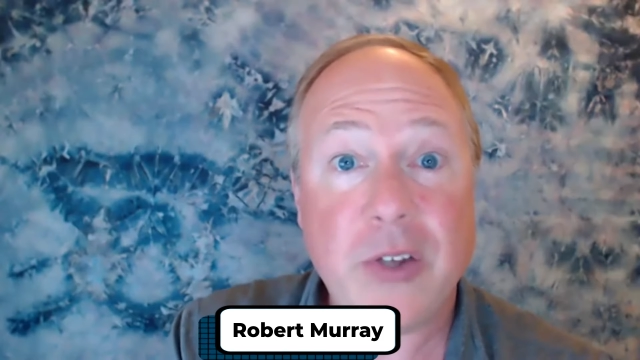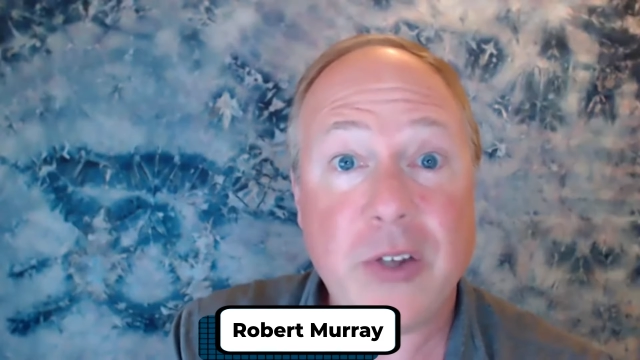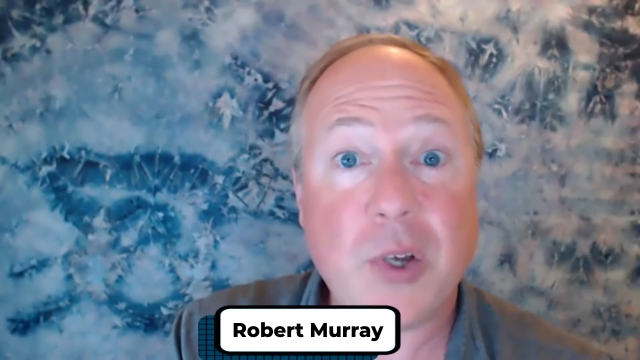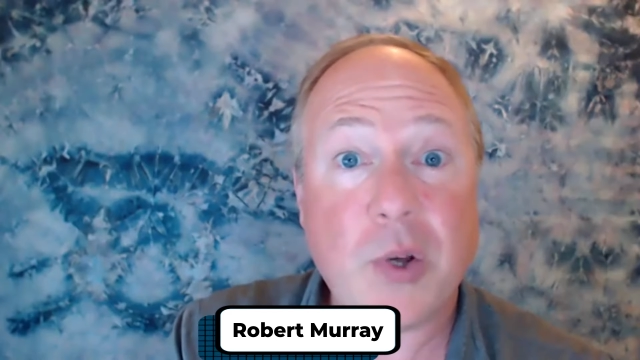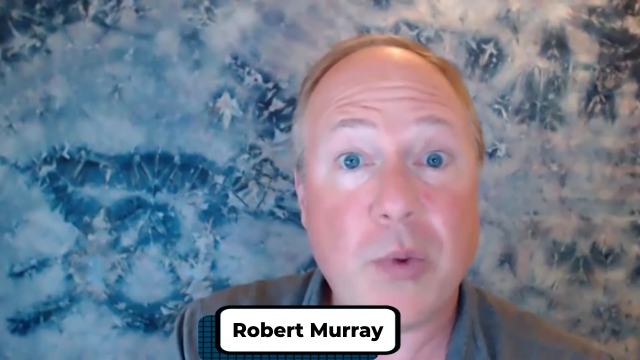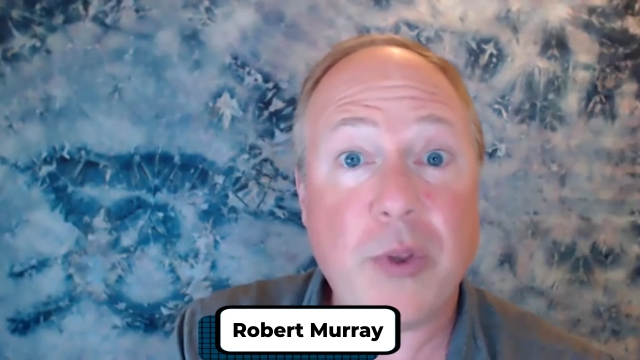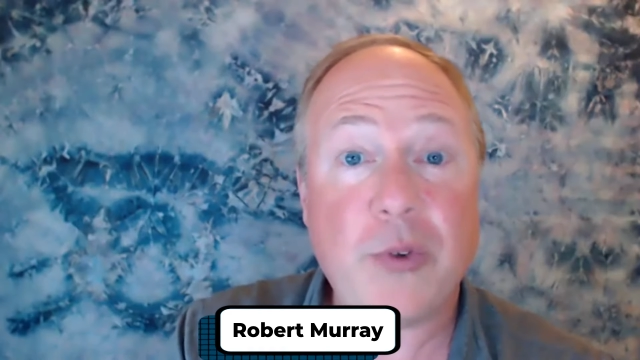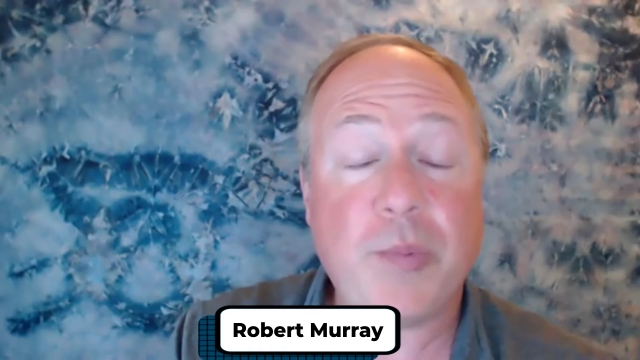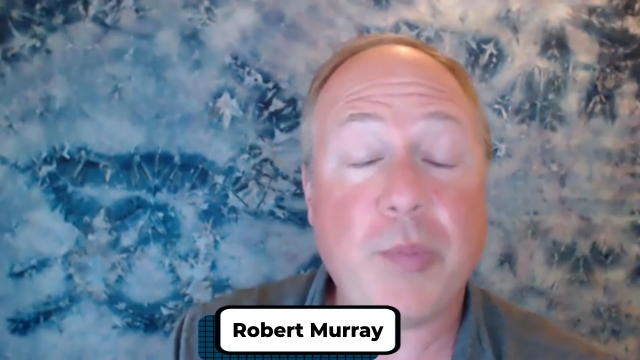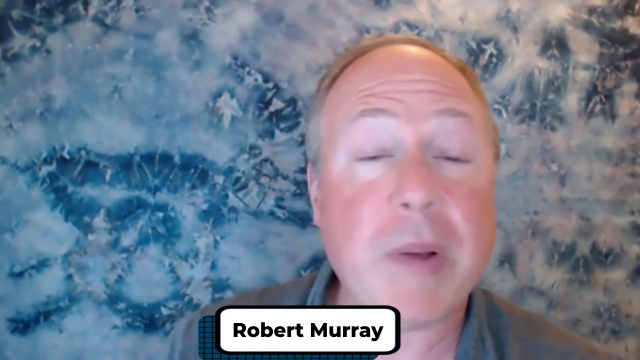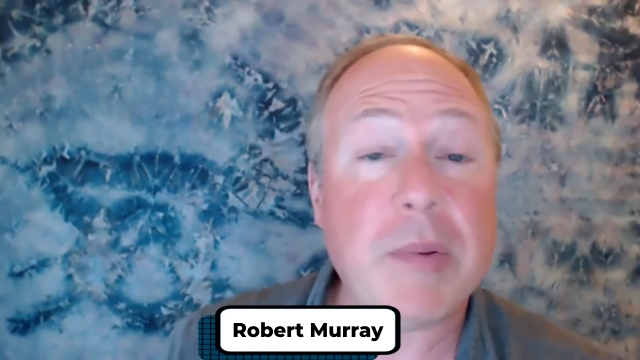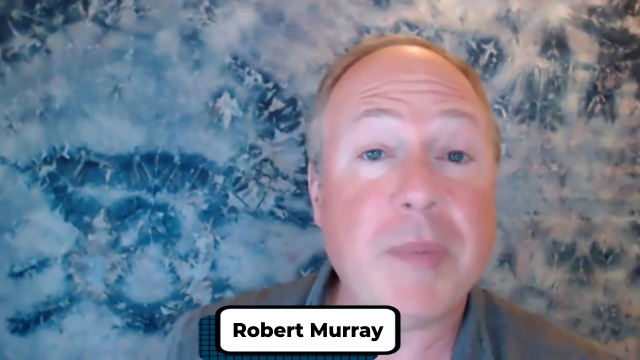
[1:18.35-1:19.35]
So there's
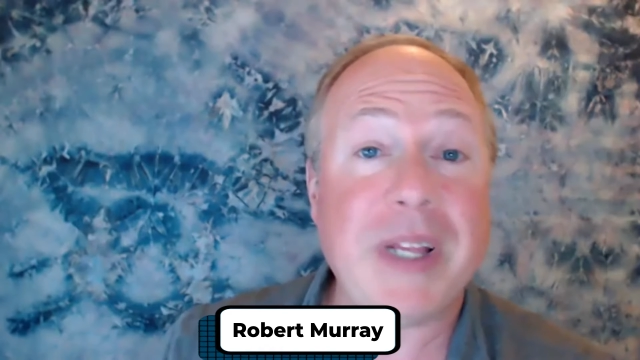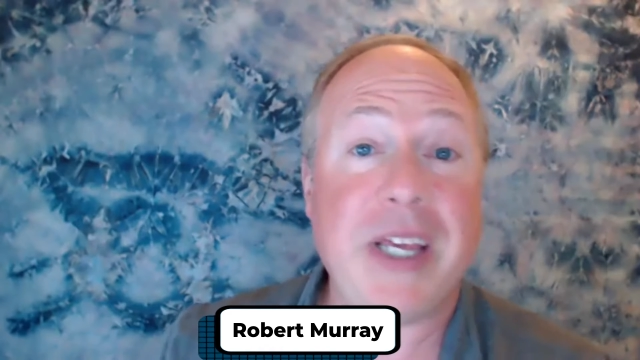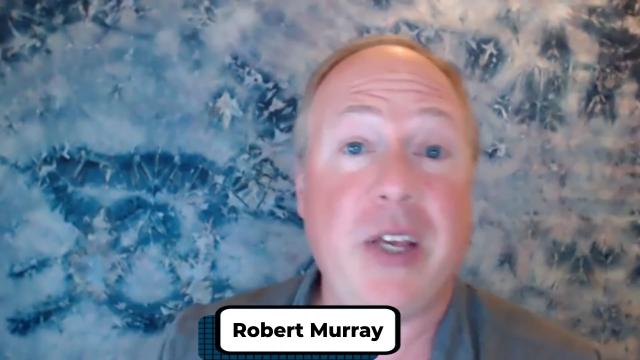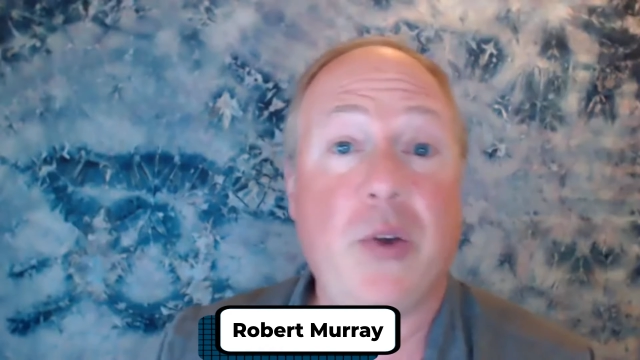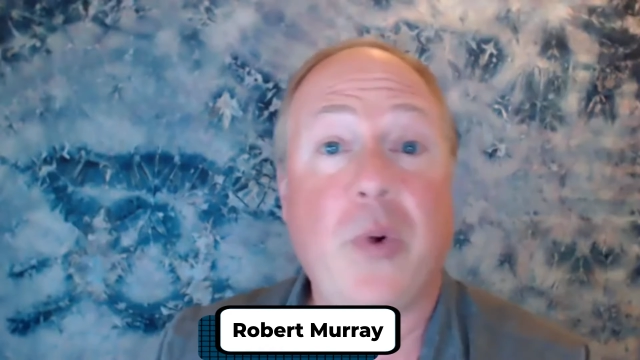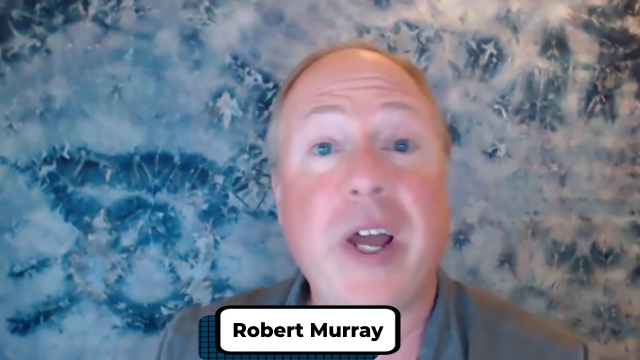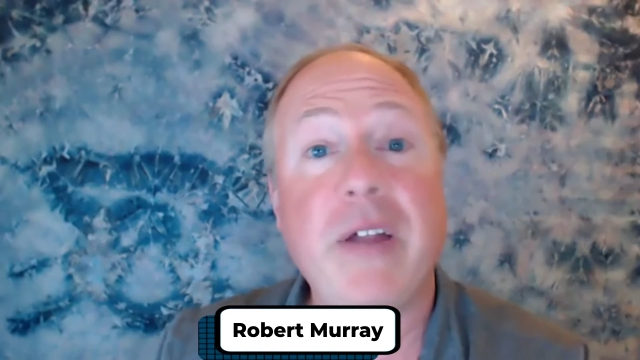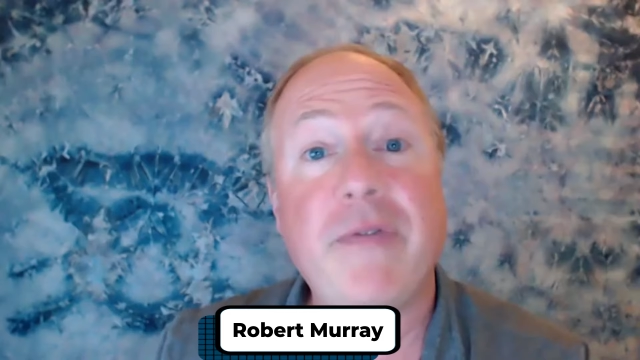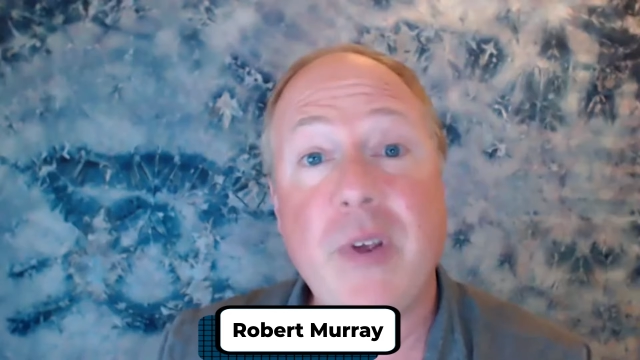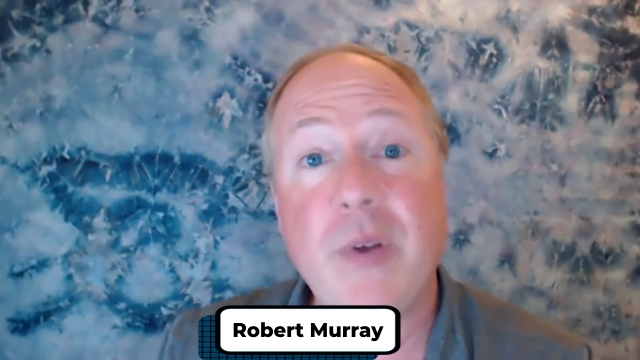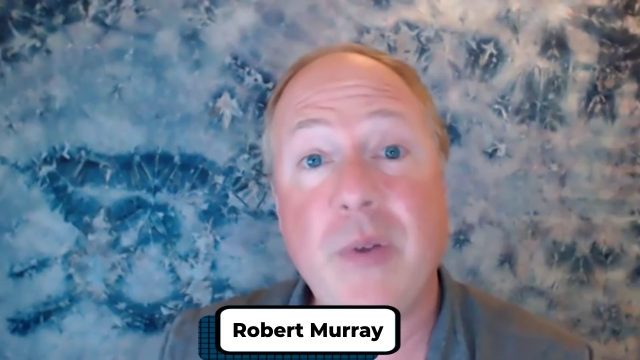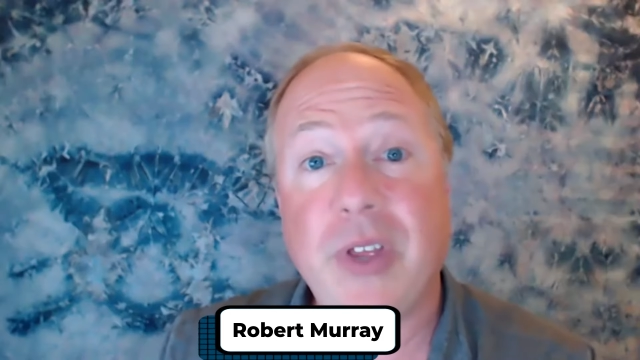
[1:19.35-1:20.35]
probably quite a
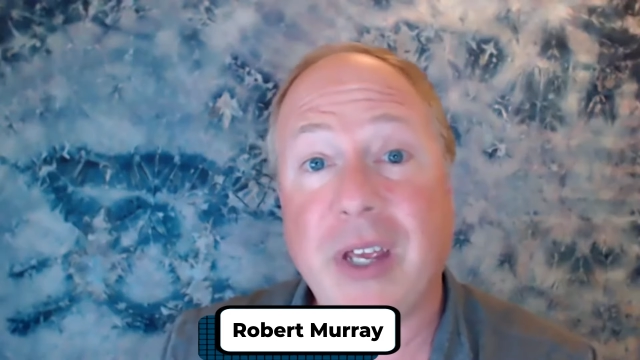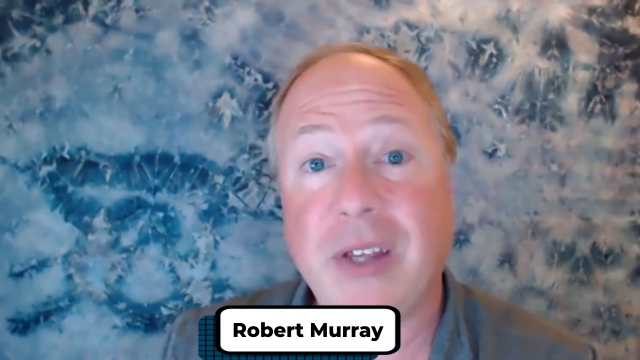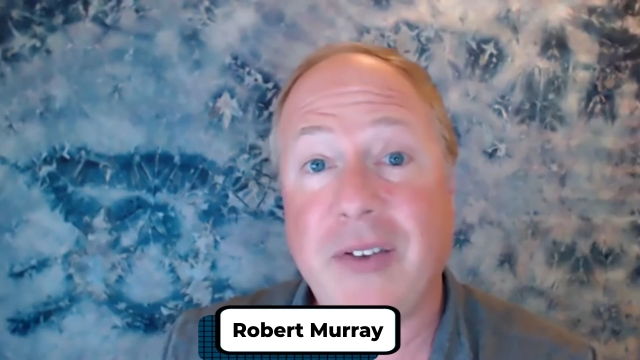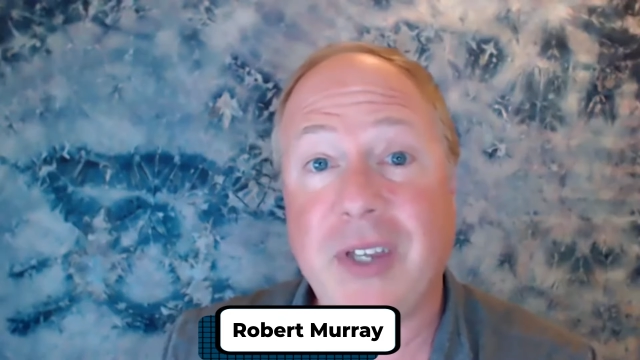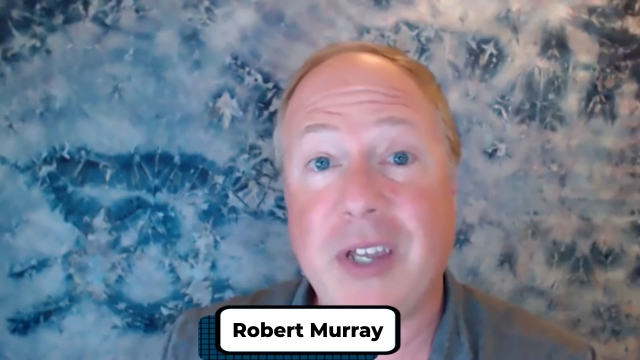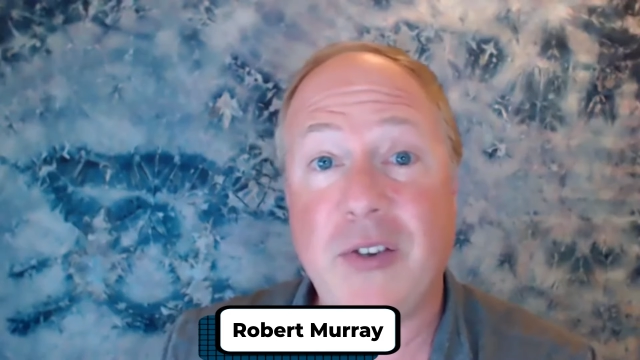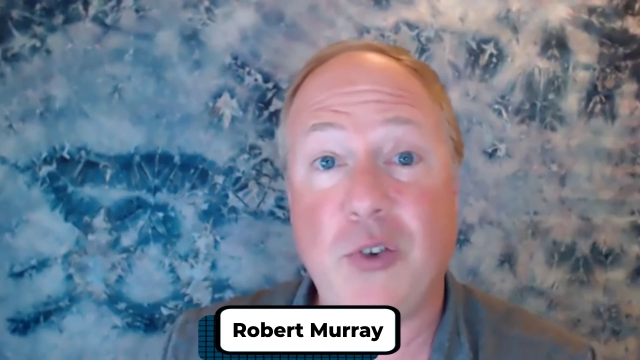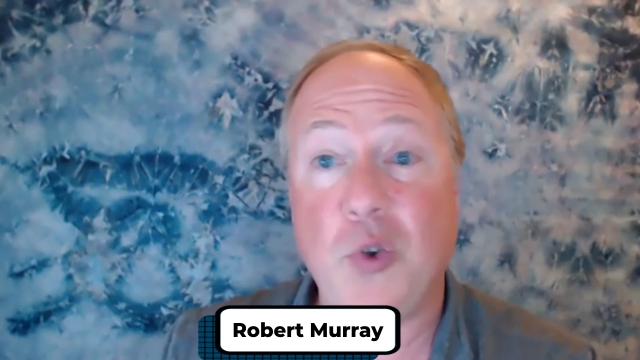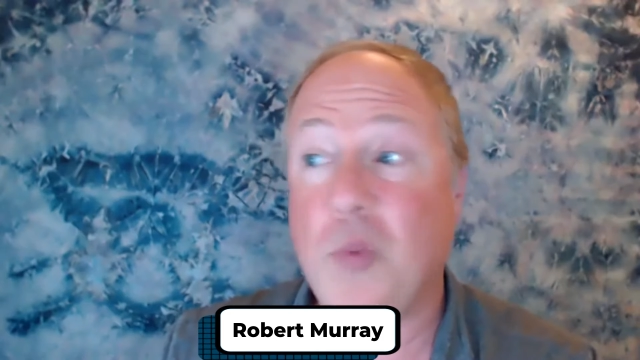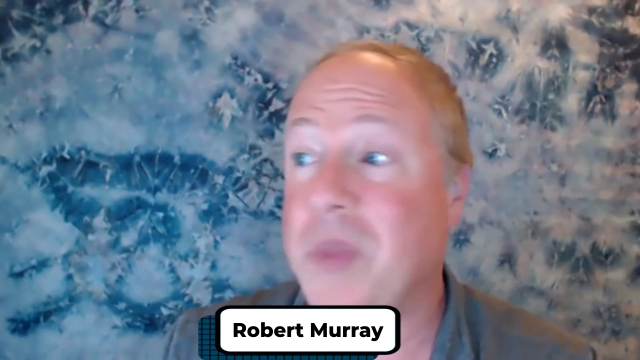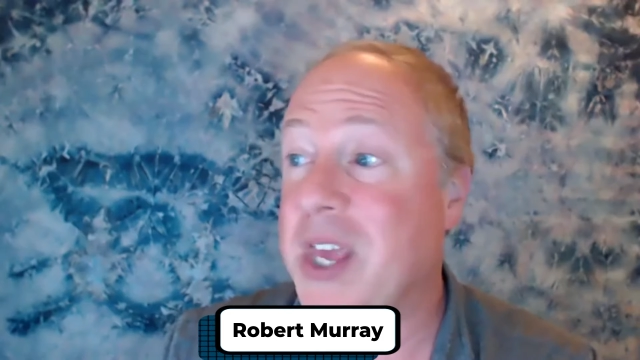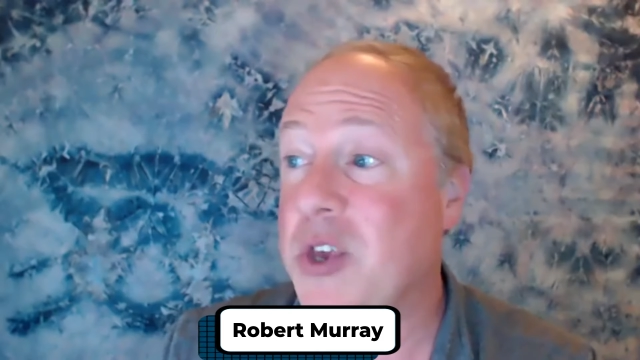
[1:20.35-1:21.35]
few things in
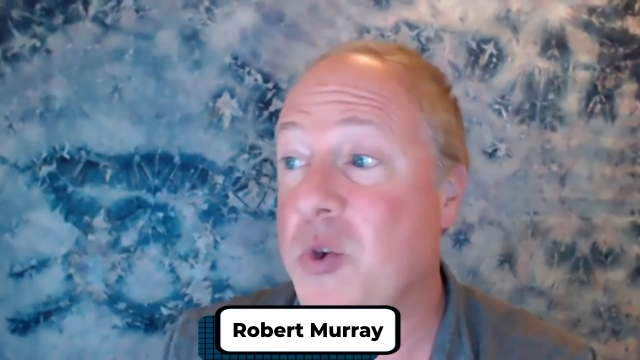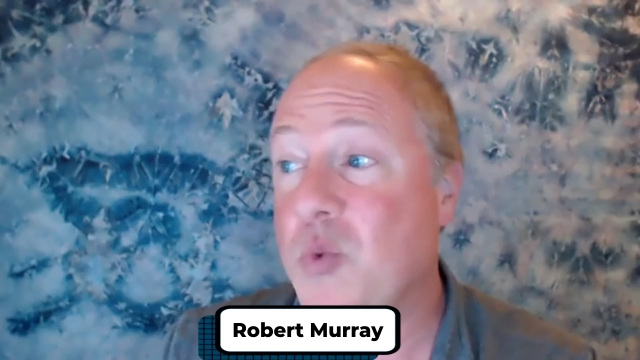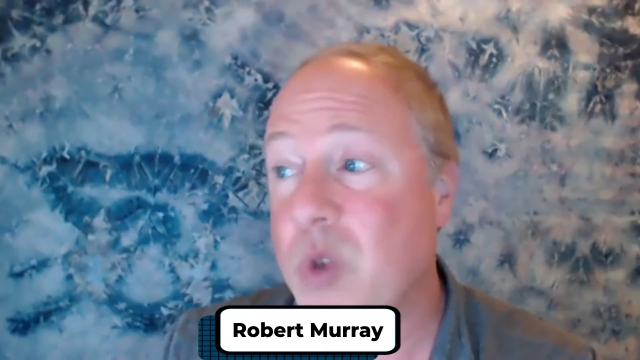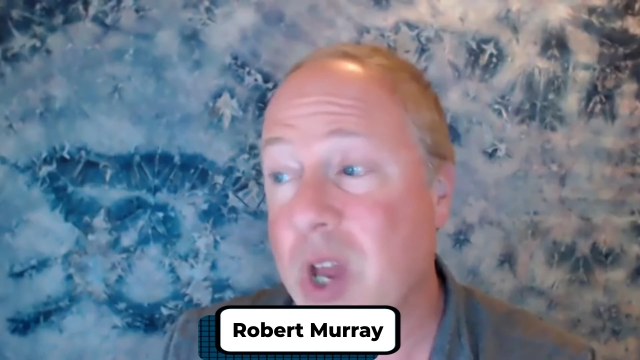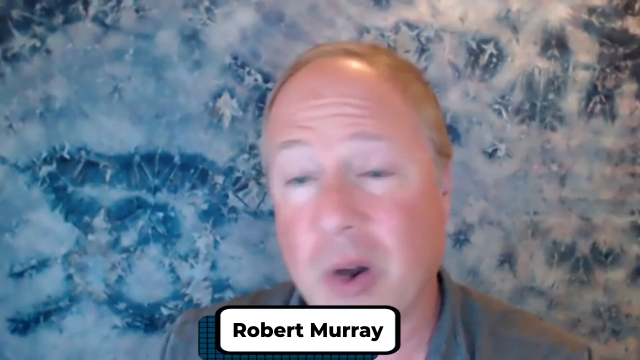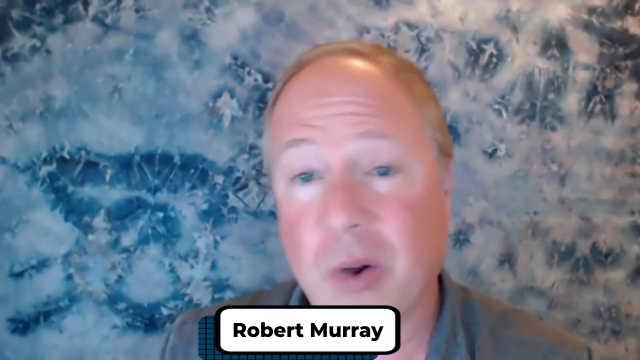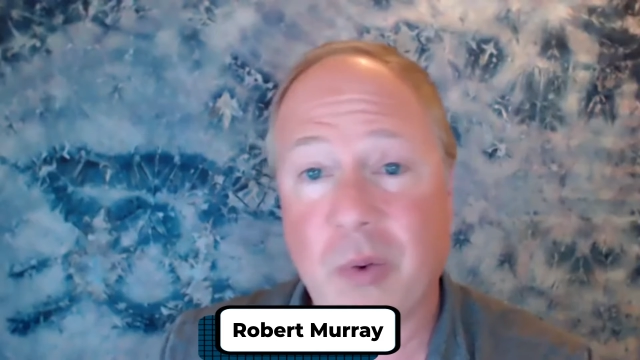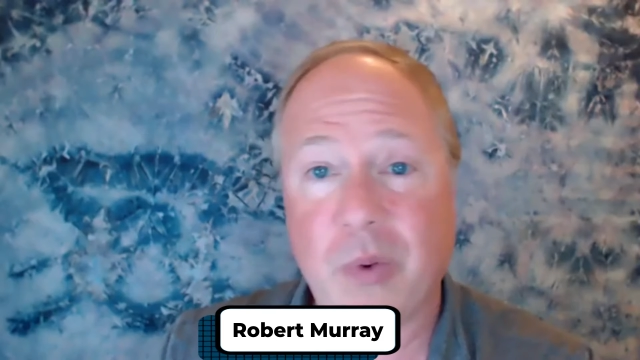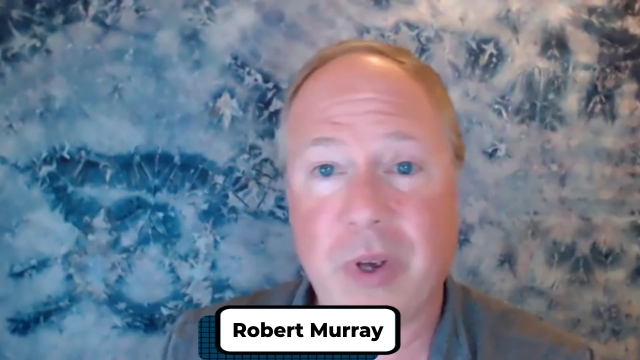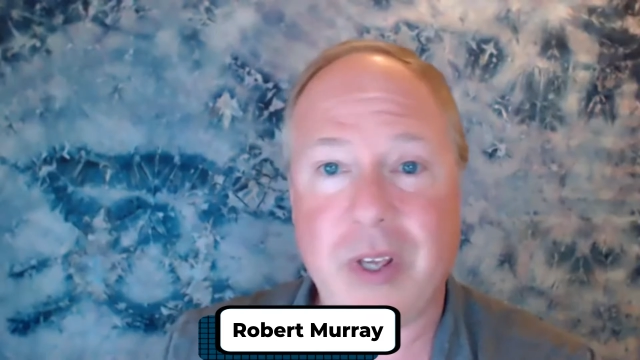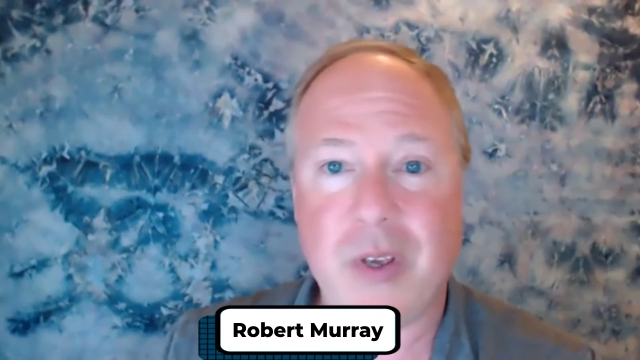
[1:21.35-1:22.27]
Zoom that you know